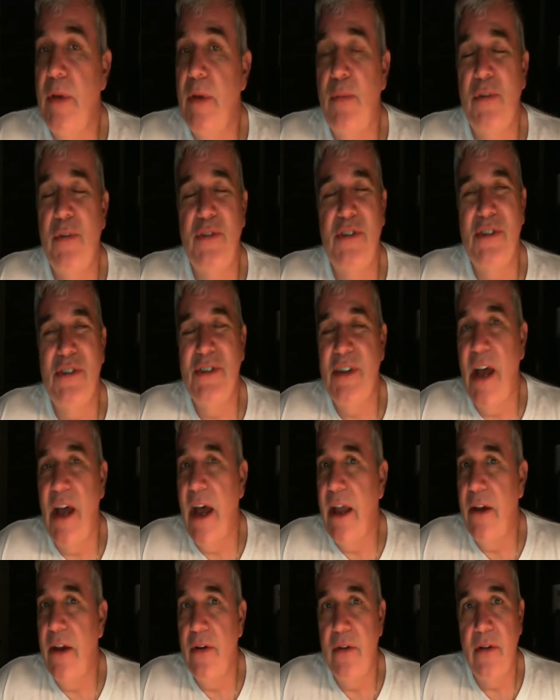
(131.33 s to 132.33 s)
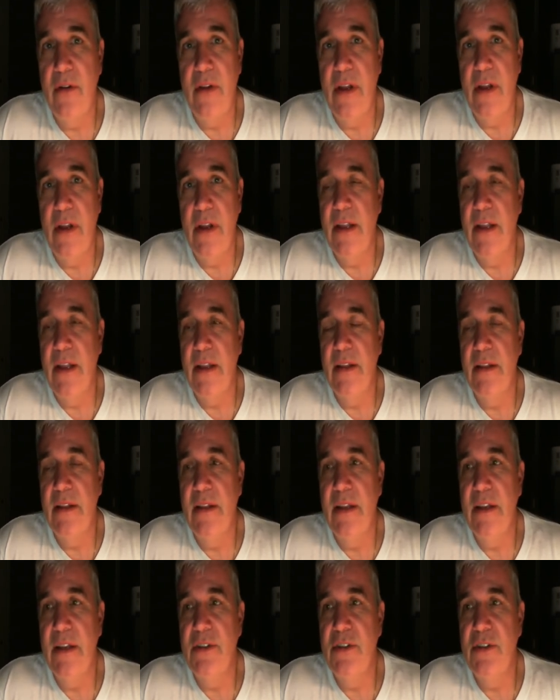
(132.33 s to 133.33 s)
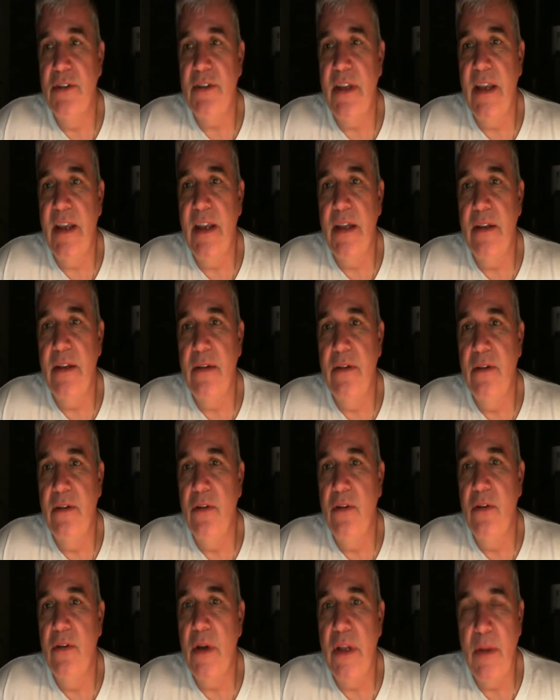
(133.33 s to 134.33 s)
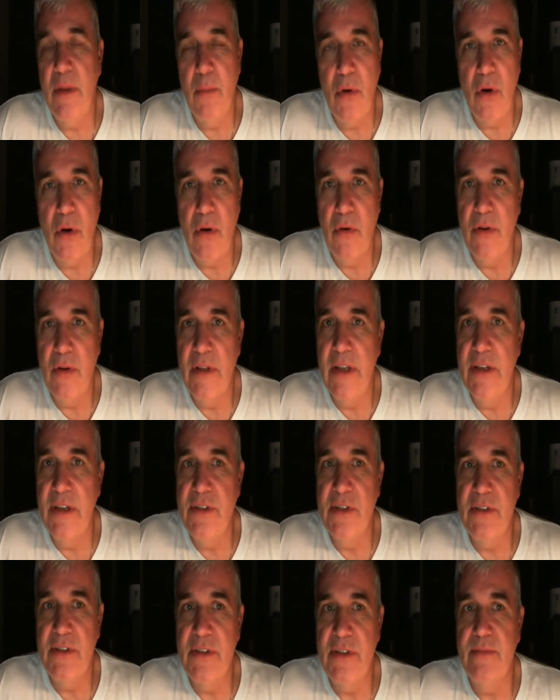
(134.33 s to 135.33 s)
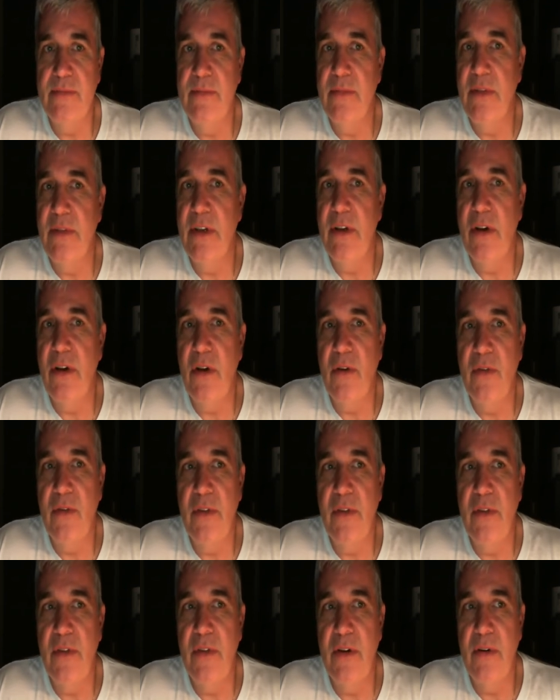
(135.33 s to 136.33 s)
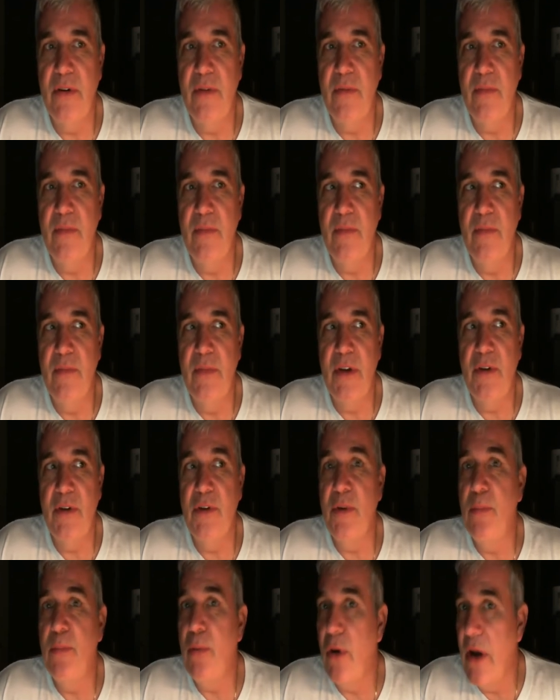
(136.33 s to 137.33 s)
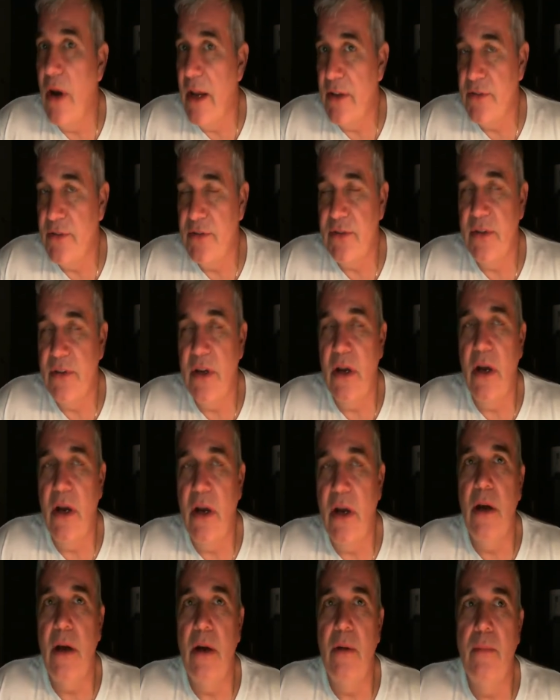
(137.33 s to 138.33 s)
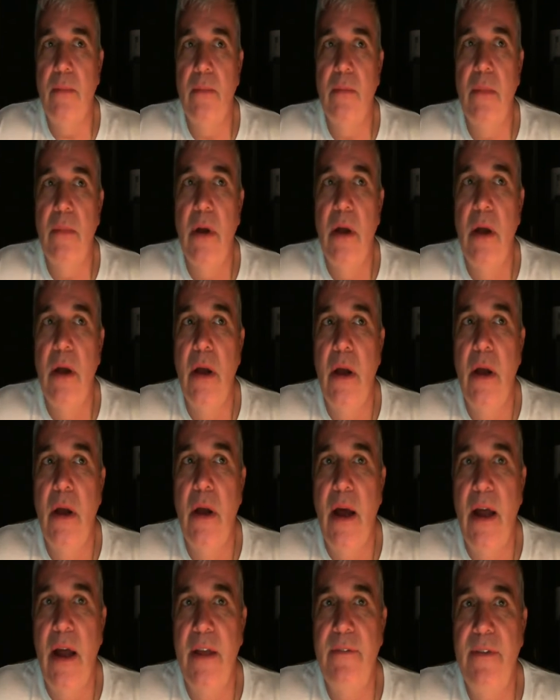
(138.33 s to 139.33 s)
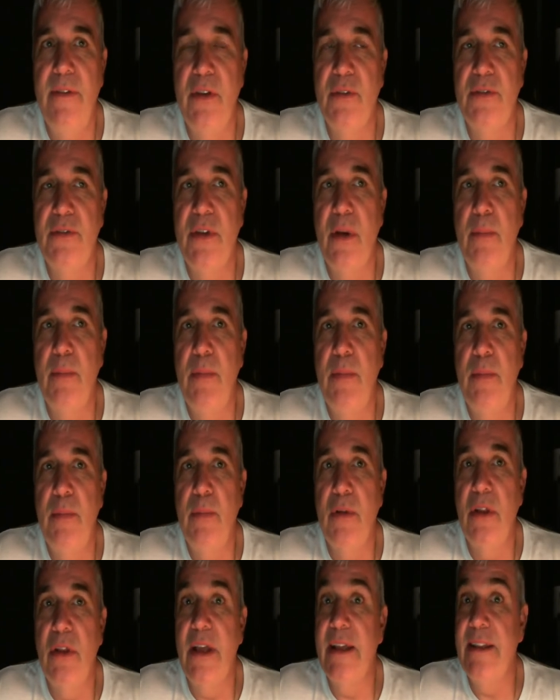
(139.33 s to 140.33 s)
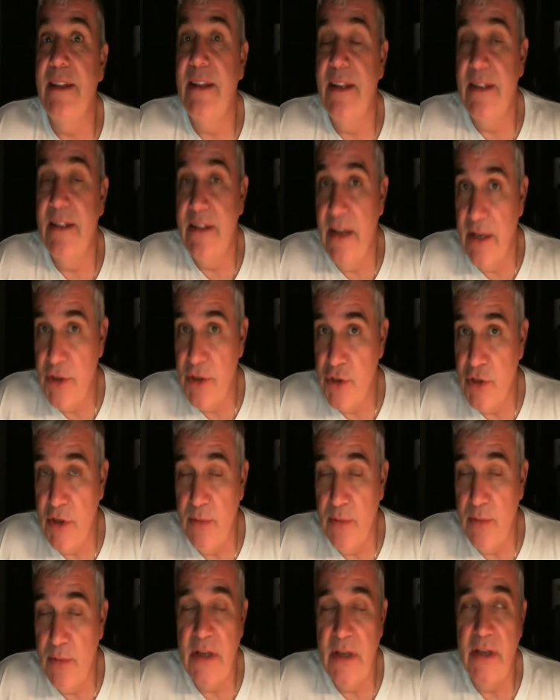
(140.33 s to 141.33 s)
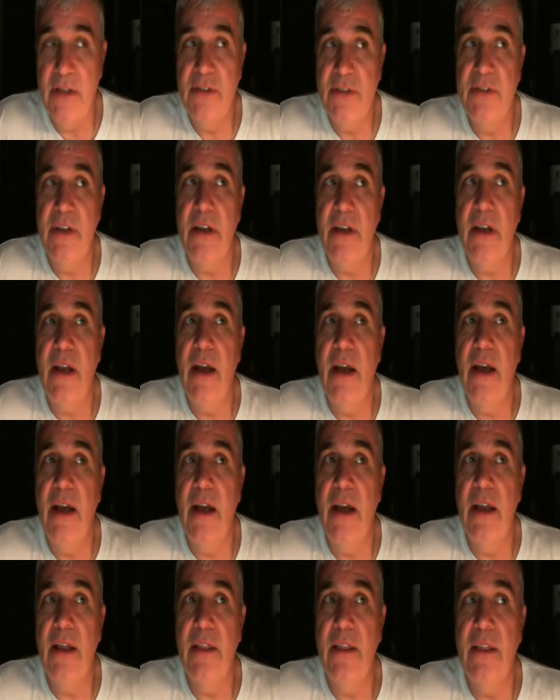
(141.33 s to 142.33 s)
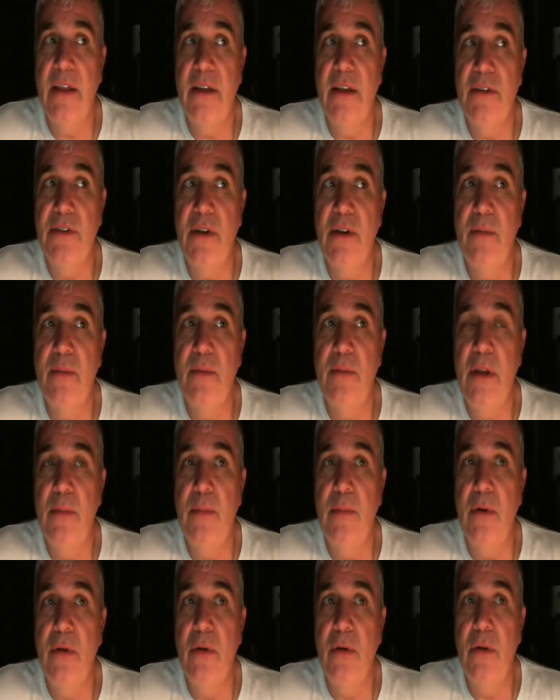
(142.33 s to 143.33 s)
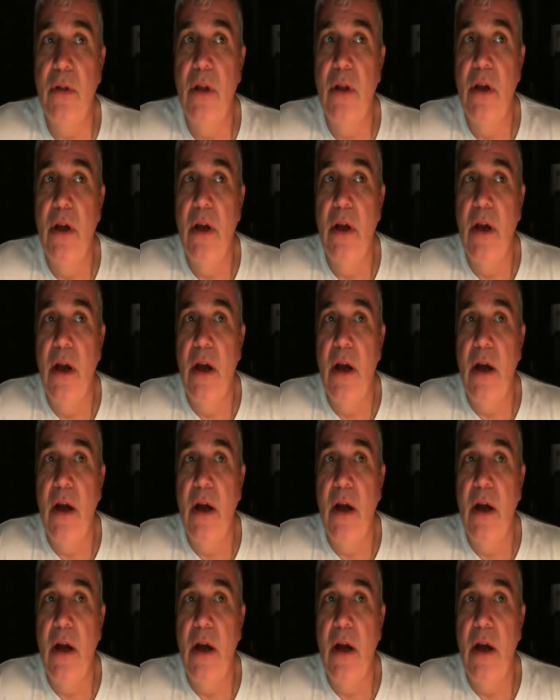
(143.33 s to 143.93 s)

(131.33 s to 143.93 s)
people are just tired and they just can't do anymore, and they just, they're depressed. I feel some people like the attention of being sick. I think some people,